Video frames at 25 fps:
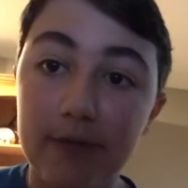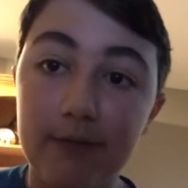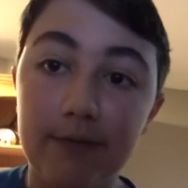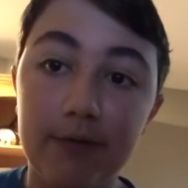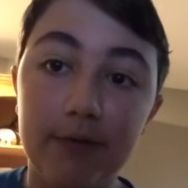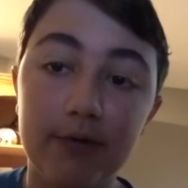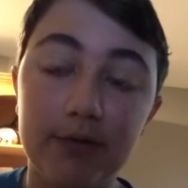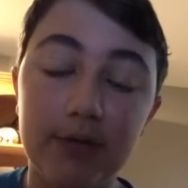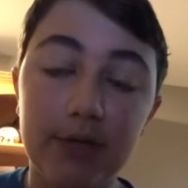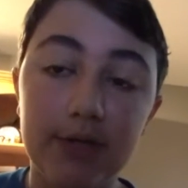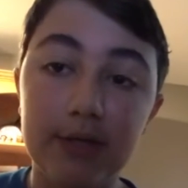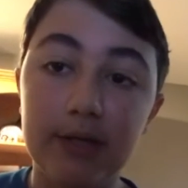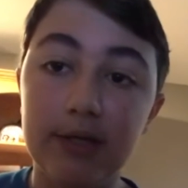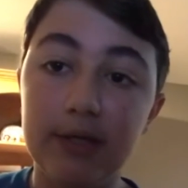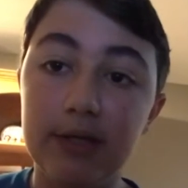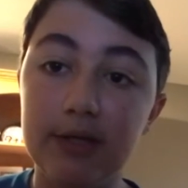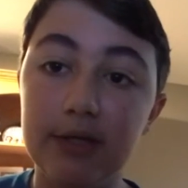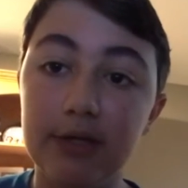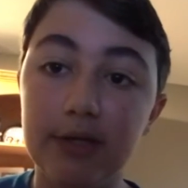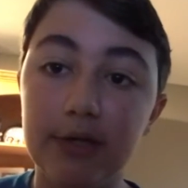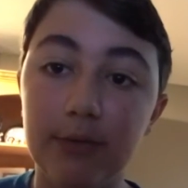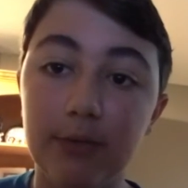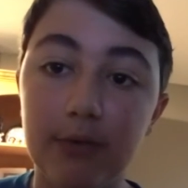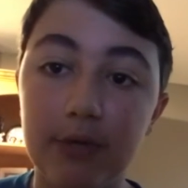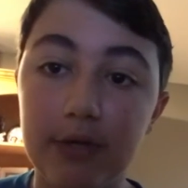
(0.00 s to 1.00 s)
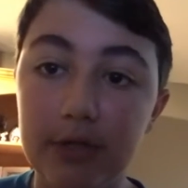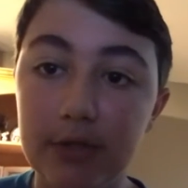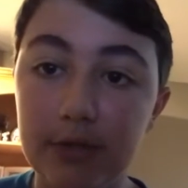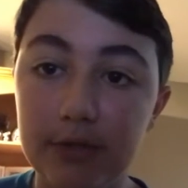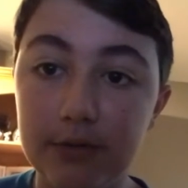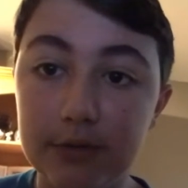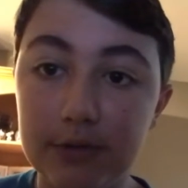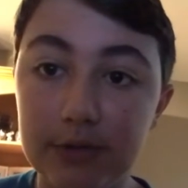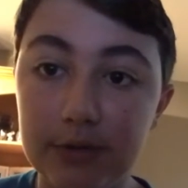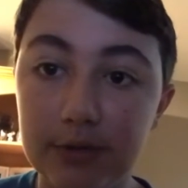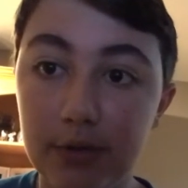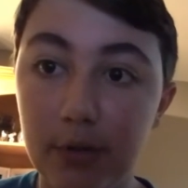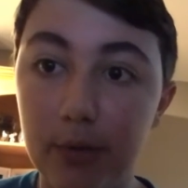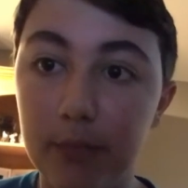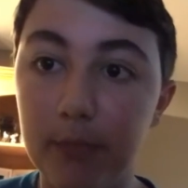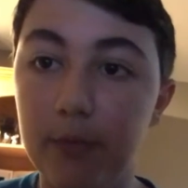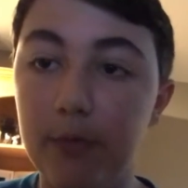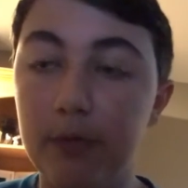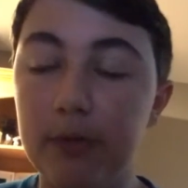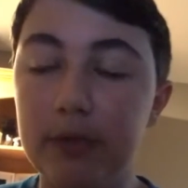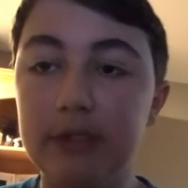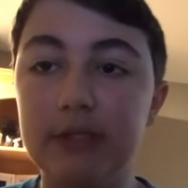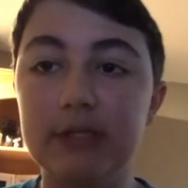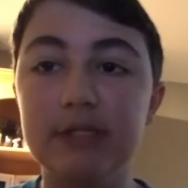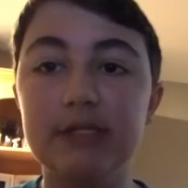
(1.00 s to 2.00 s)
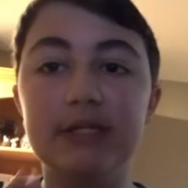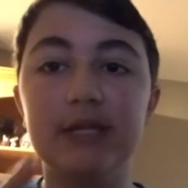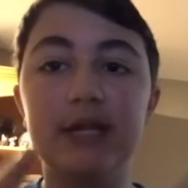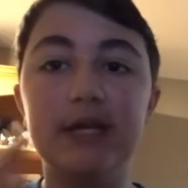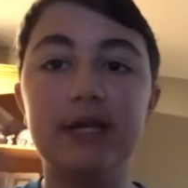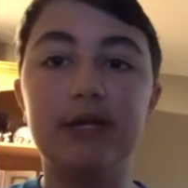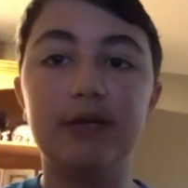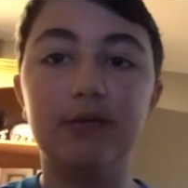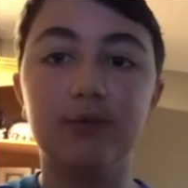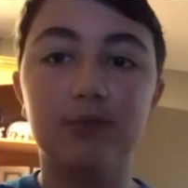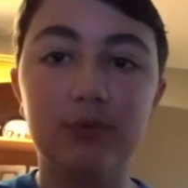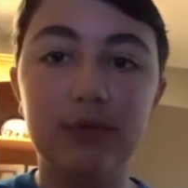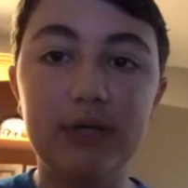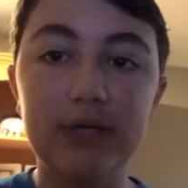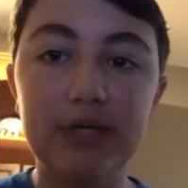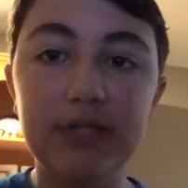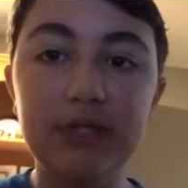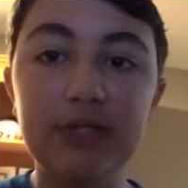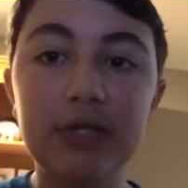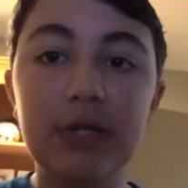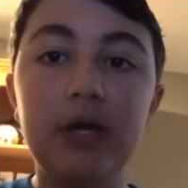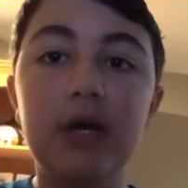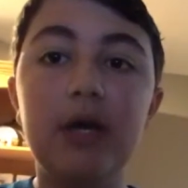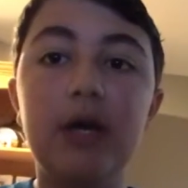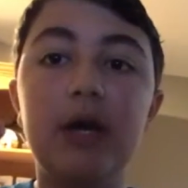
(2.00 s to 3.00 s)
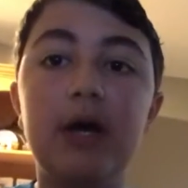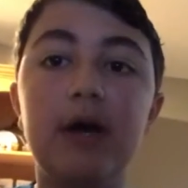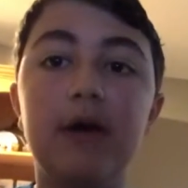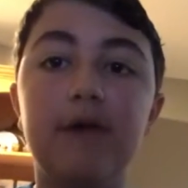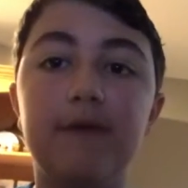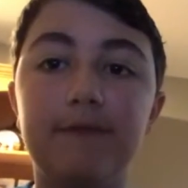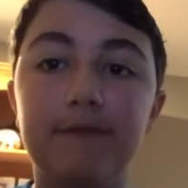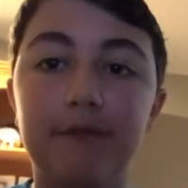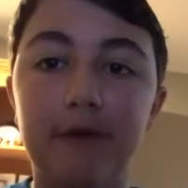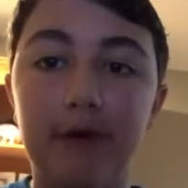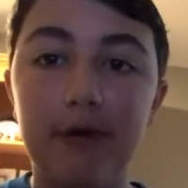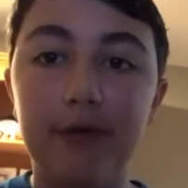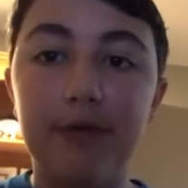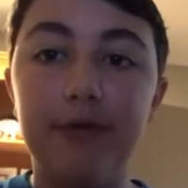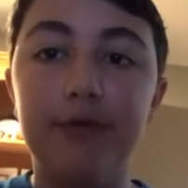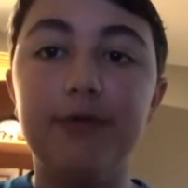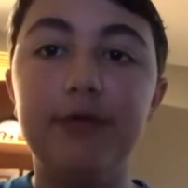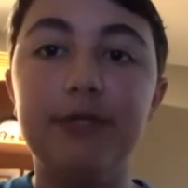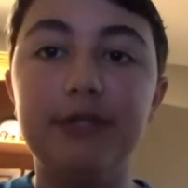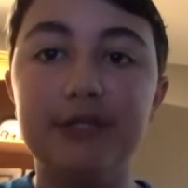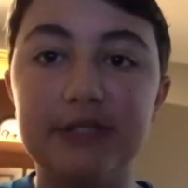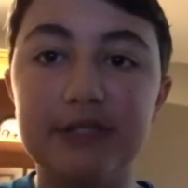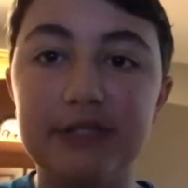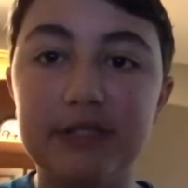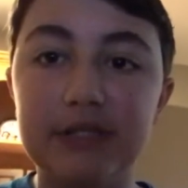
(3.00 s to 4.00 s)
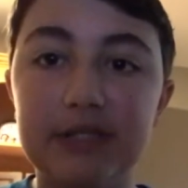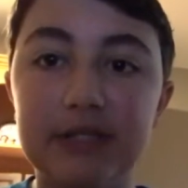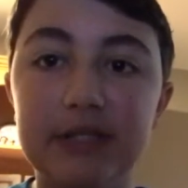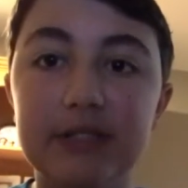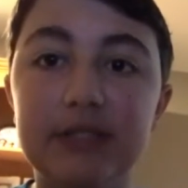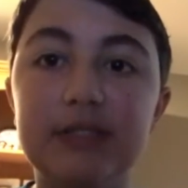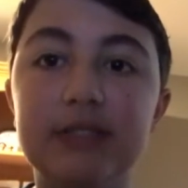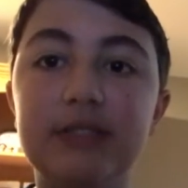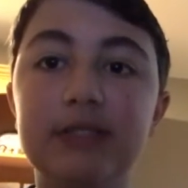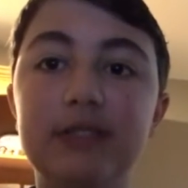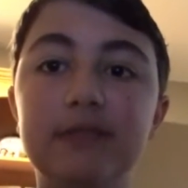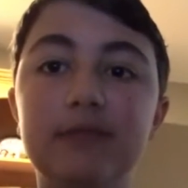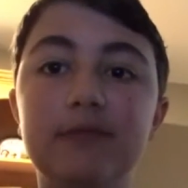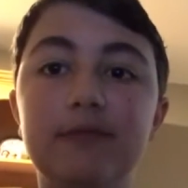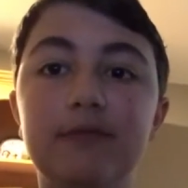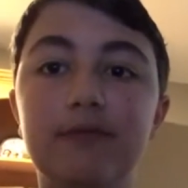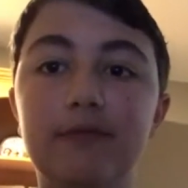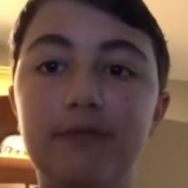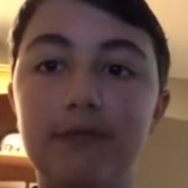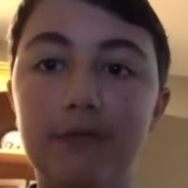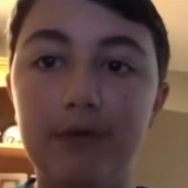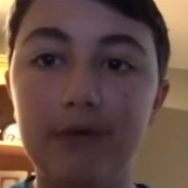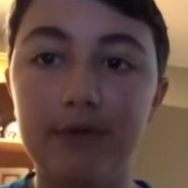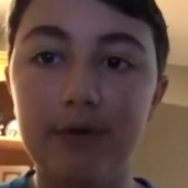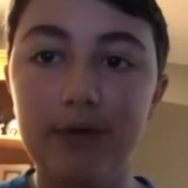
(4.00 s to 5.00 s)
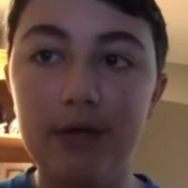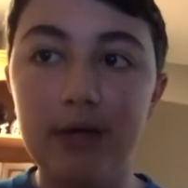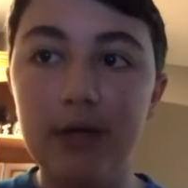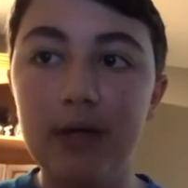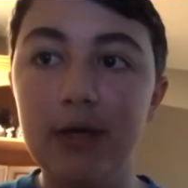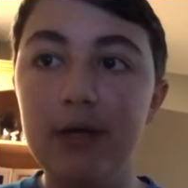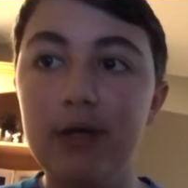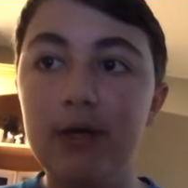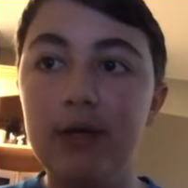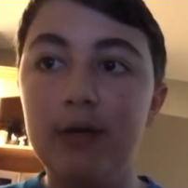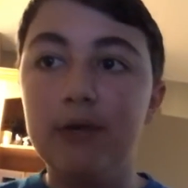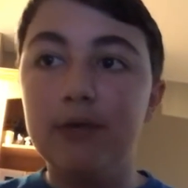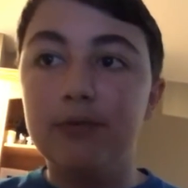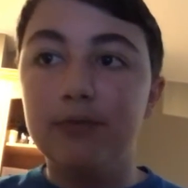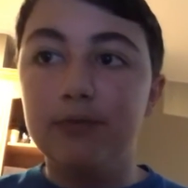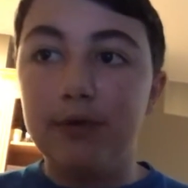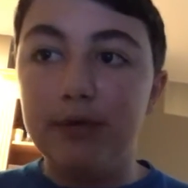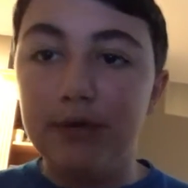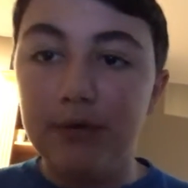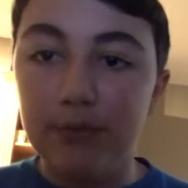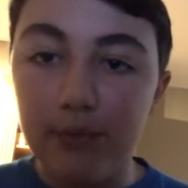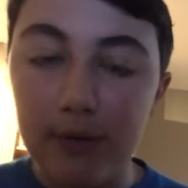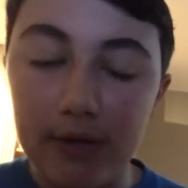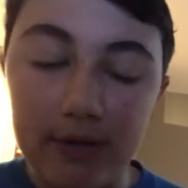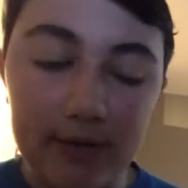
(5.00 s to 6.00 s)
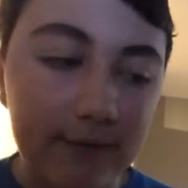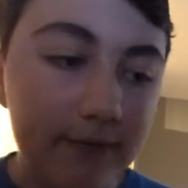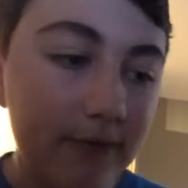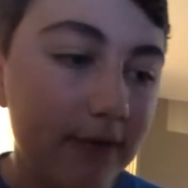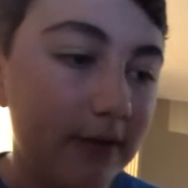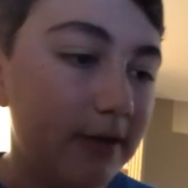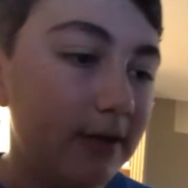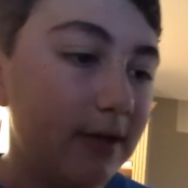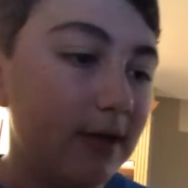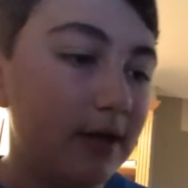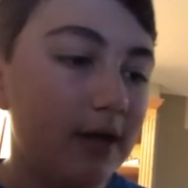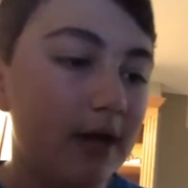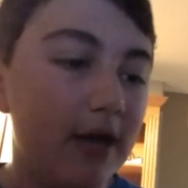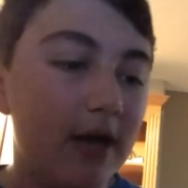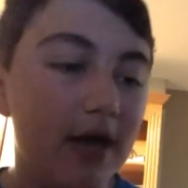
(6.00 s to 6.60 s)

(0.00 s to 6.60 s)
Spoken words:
If you're not, then you're going to want to use your normal one because that can reach a farther distance for greater Wi-Fi.